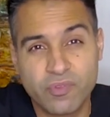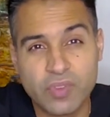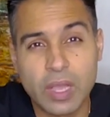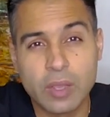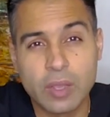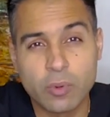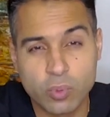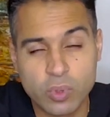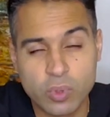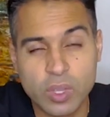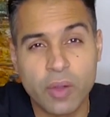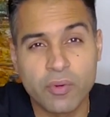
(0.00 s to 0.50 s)

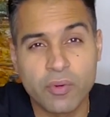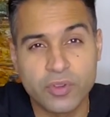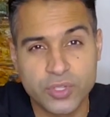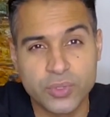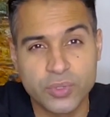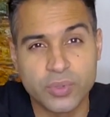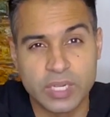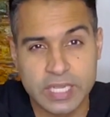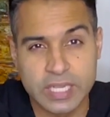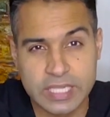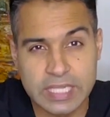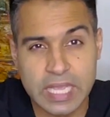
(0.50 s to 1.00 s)
we always do
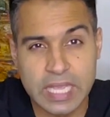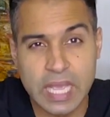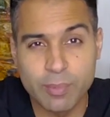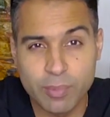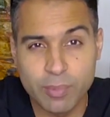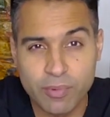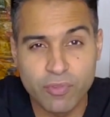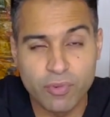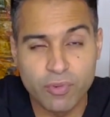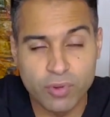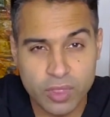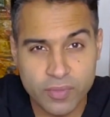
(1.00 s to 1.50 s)
an exam
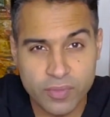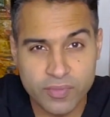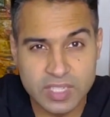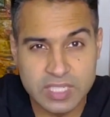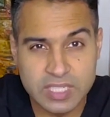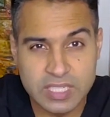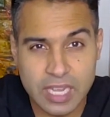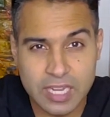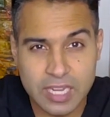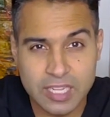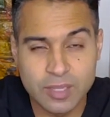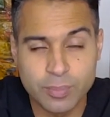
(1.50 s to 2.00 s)
before the
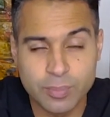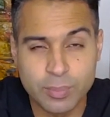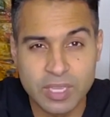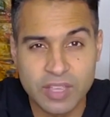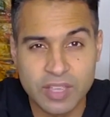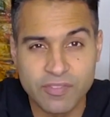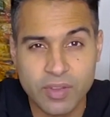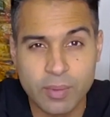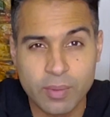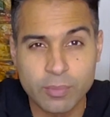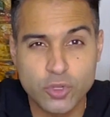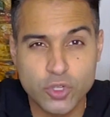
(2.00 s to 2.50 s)
vasectomy.
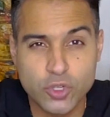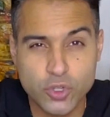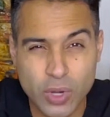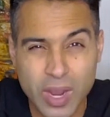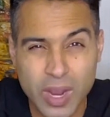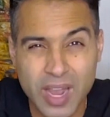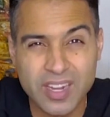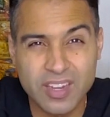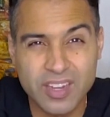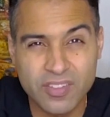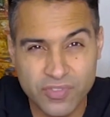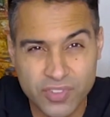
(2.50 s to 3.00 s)
If I'm
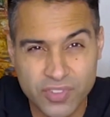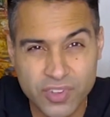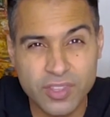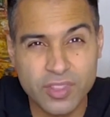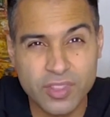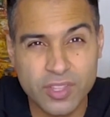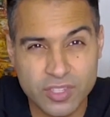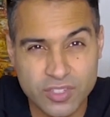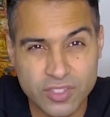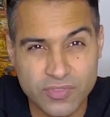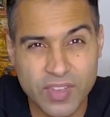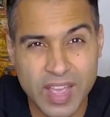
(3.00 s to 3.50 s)
trying to feel
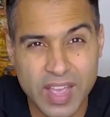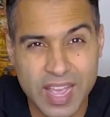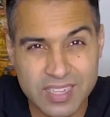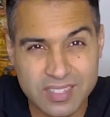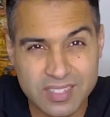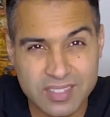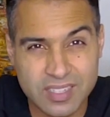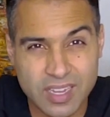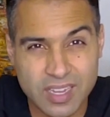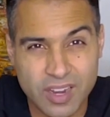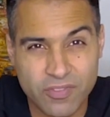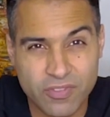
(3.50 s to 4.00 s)
those
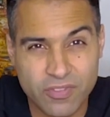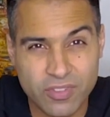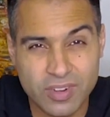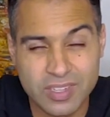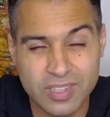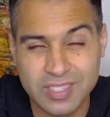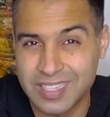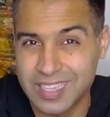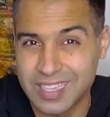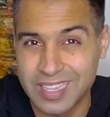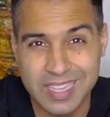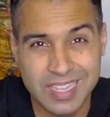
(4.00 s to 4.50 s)
vas
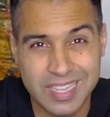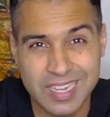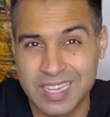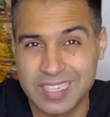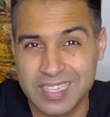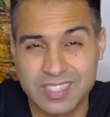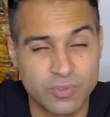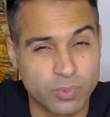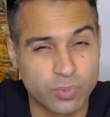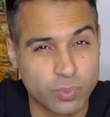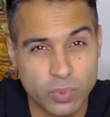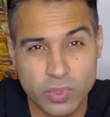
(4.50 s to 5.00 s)
deferens and
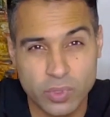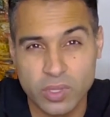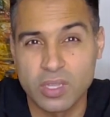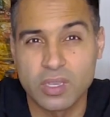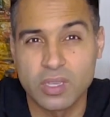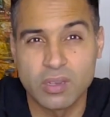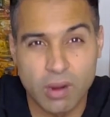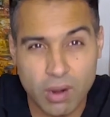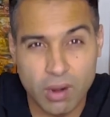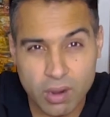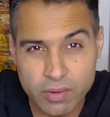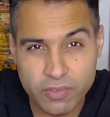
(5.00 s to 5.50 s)
it's really
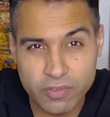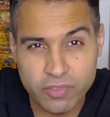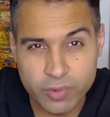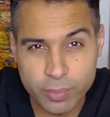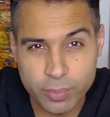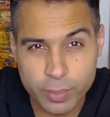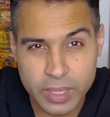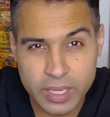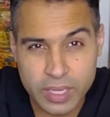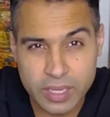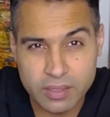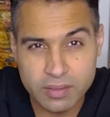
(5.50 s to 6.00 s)
hard for
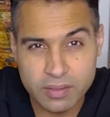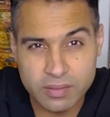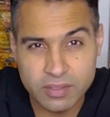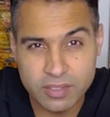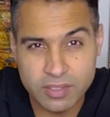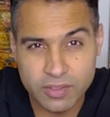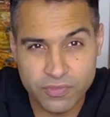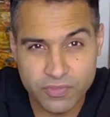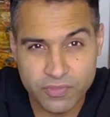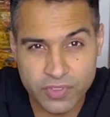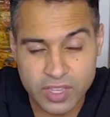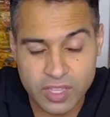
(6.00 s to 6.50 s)
me
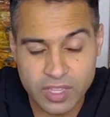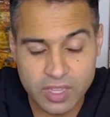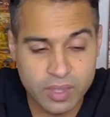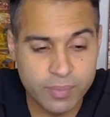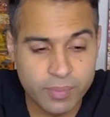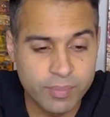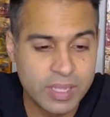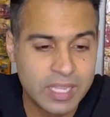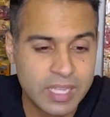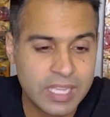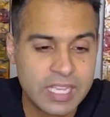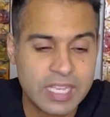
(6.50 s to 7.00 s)
to feel
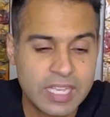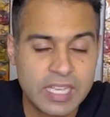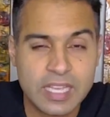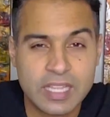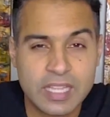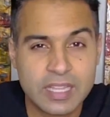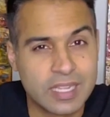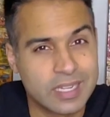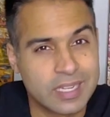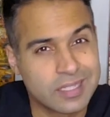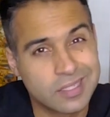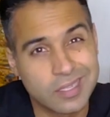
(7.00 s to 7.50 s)
them,
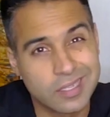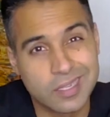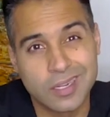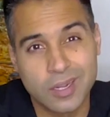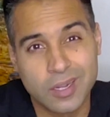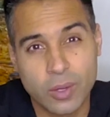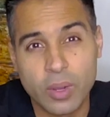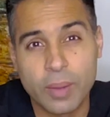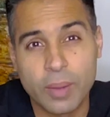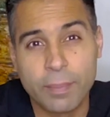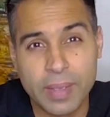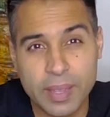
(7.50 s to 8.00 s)
then I say, you know
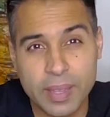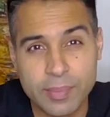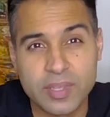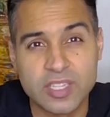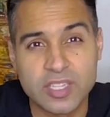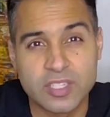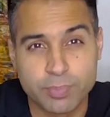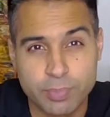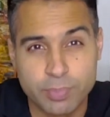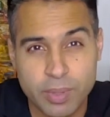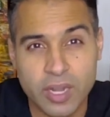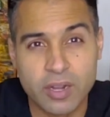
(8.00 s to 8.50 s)
what, maybe it's
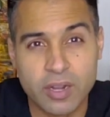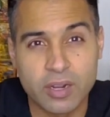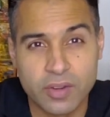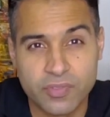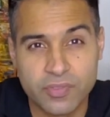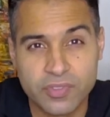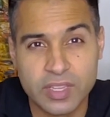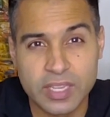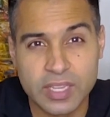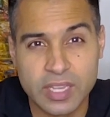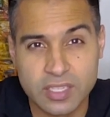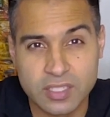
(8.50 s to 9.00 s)
better
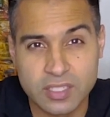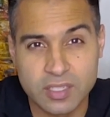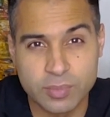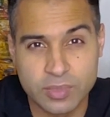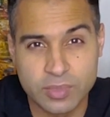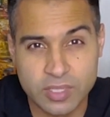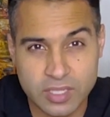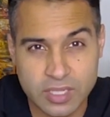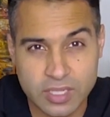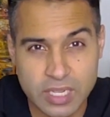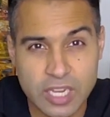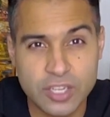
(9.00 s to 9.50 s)
if you get some
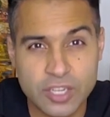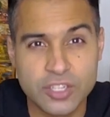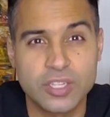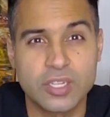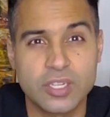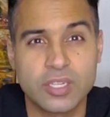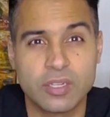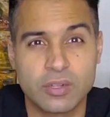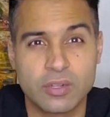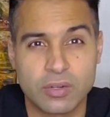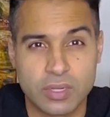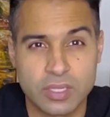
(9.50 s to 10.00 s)

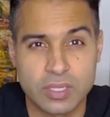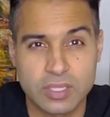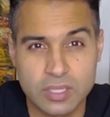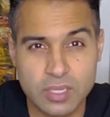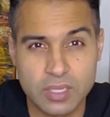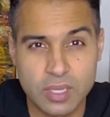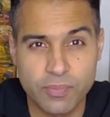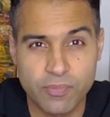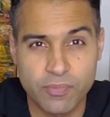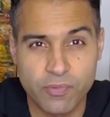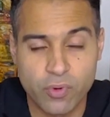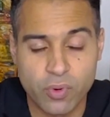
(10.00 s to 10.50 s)
sedation, you're
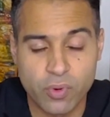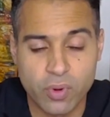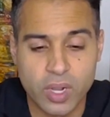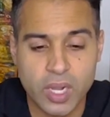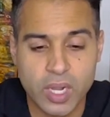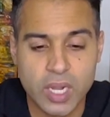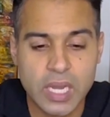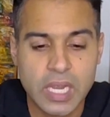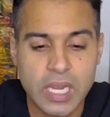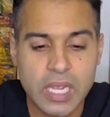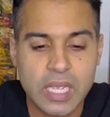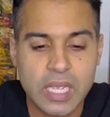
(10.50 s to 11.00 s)
asleep for it.